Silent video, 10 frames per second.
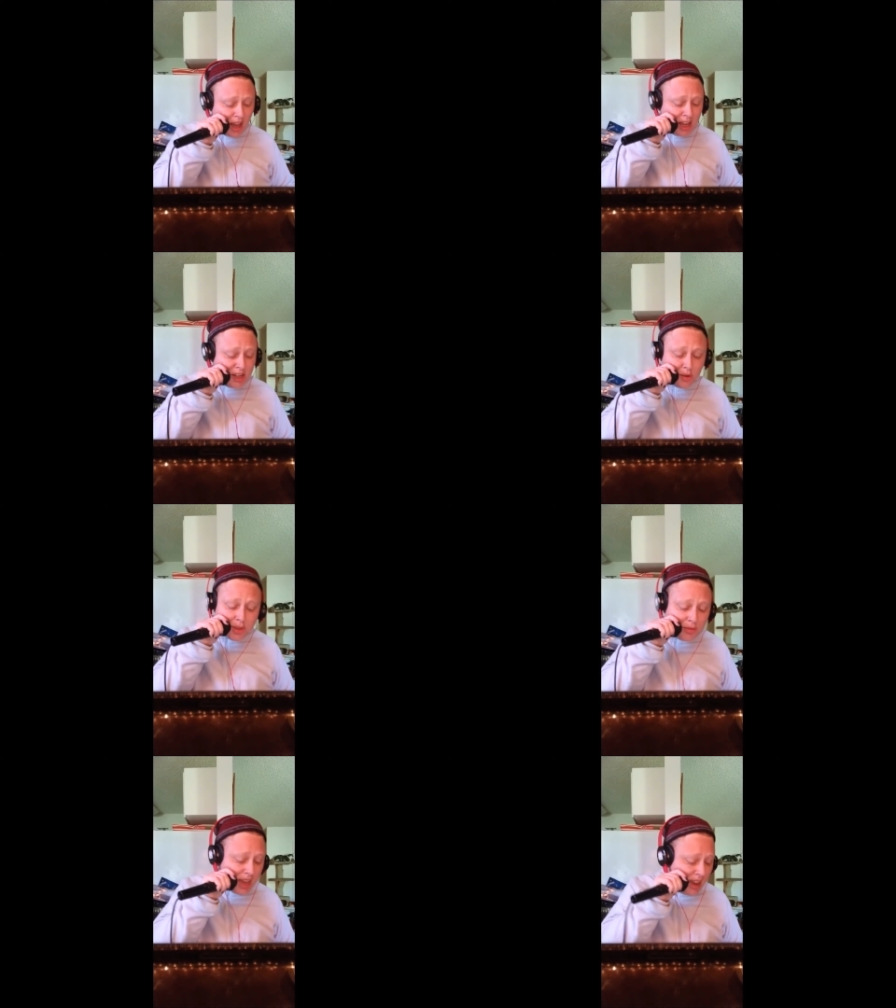I know
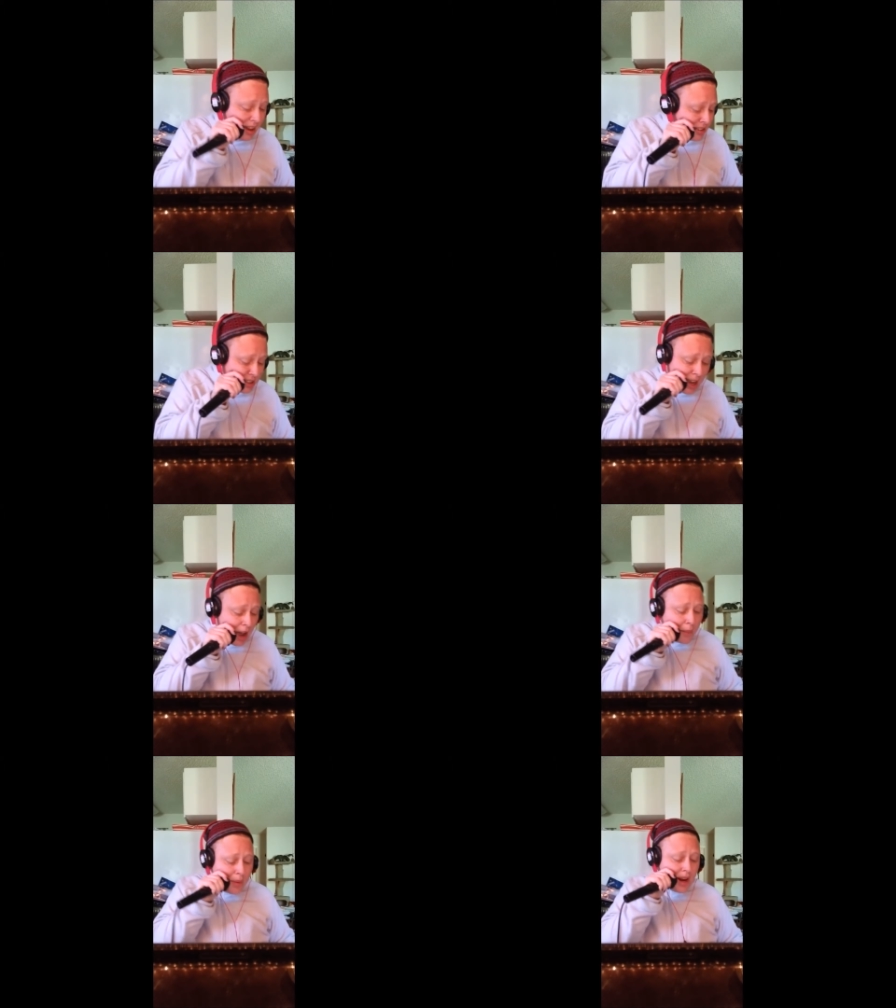you can't,
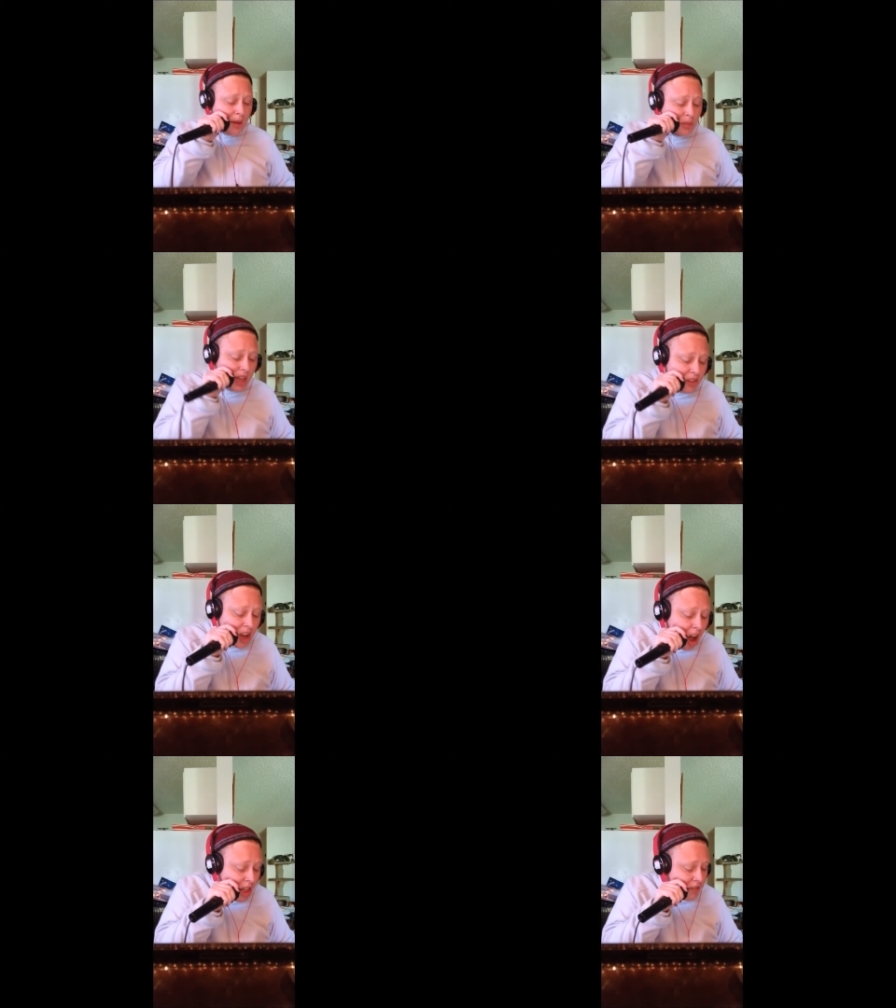but I'm leaving
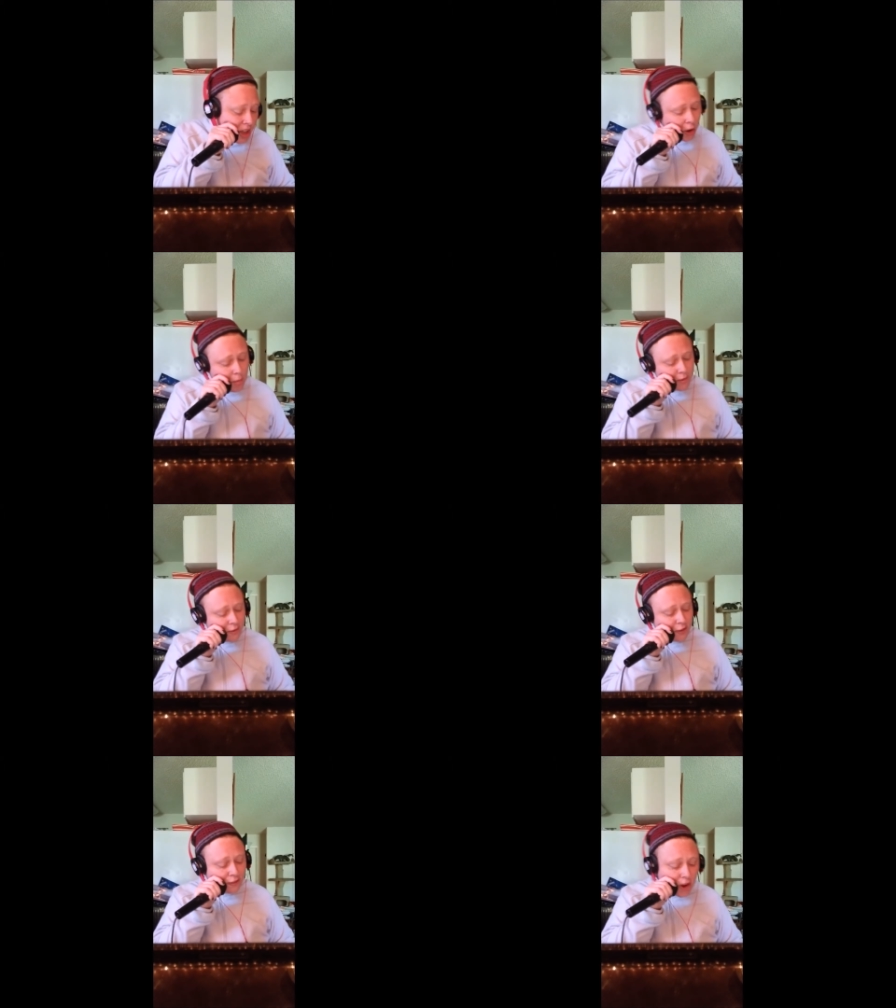all of it open
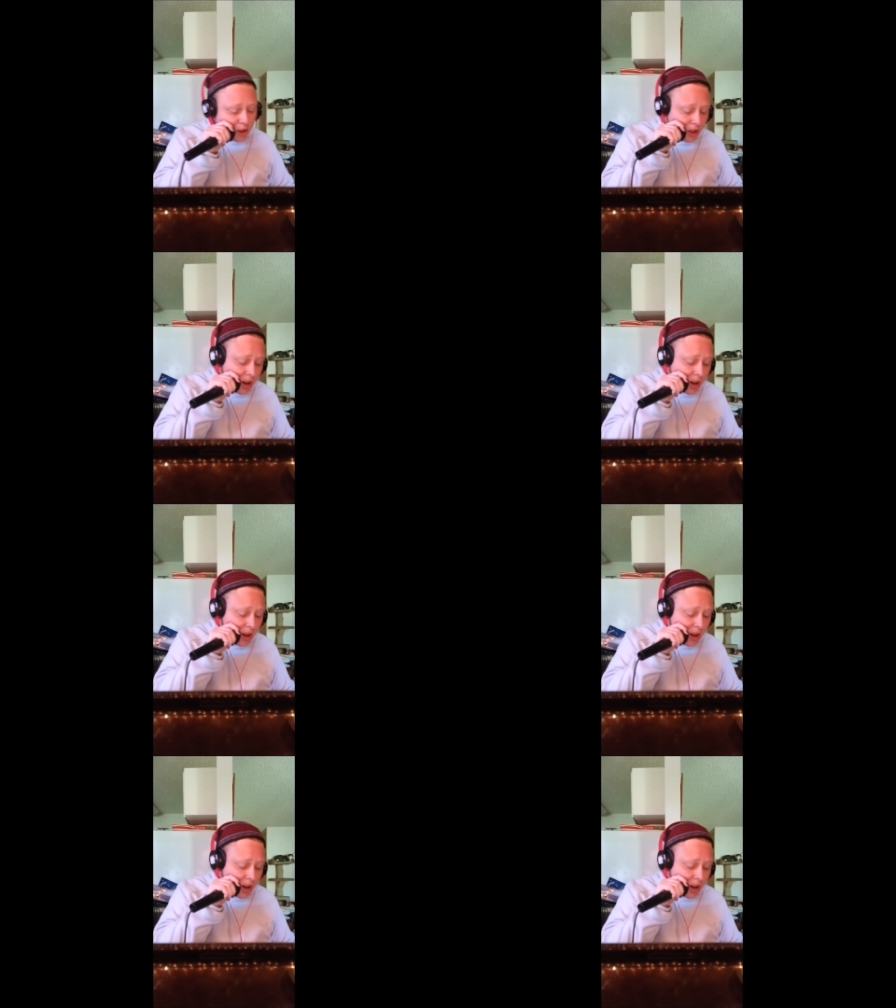for further